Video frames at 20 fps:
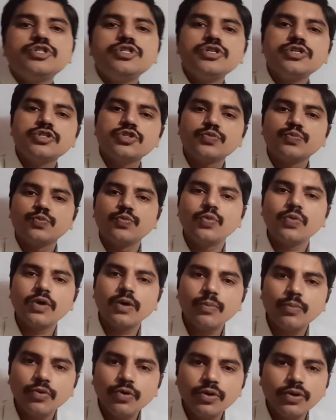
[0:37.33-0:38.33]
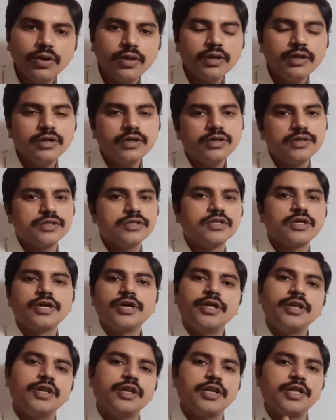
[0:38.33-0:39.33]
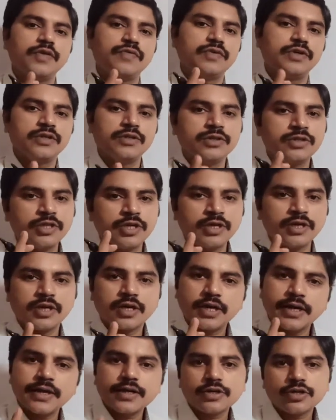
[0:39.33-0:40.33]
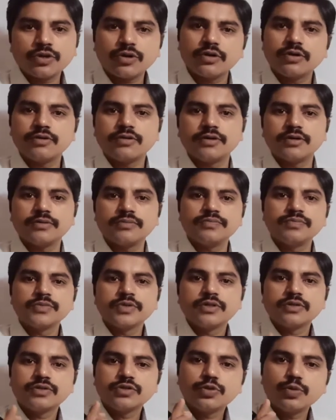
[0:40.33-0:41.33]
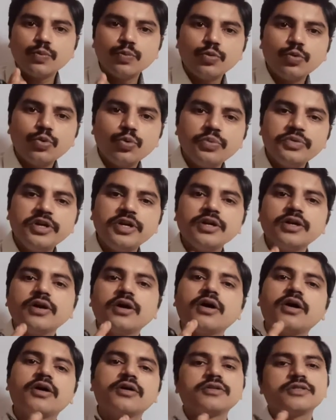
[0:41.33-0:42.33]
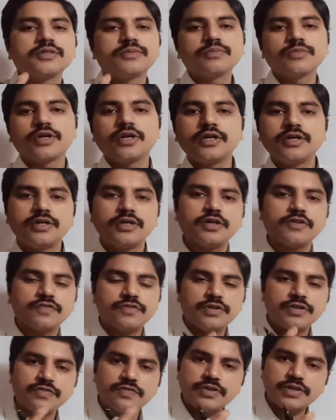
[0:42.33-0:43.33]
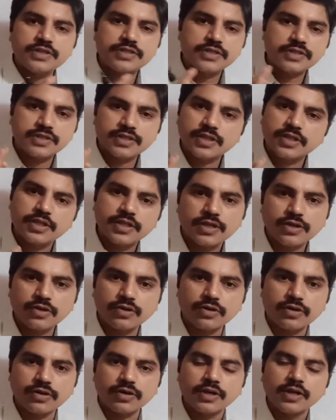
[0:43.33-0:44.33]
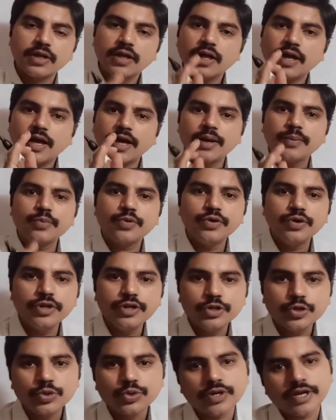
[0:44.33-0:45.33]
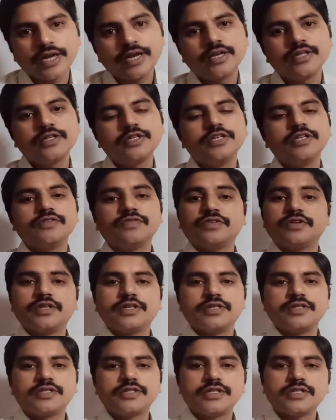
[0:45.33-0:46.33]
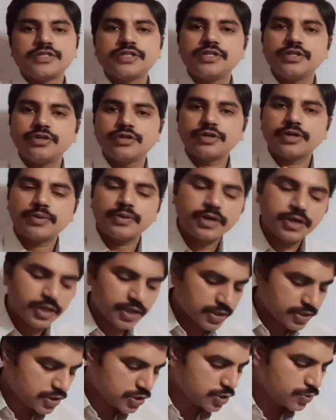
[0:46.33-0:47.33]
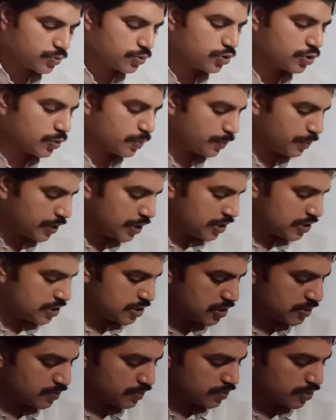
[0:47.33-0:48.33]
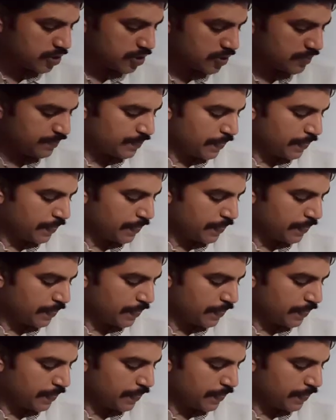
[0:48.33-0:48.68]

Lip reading: is movable is a living thing, correct or not? So moving or some kind of differences are there or not? I am going to write the differences in your textbook, page number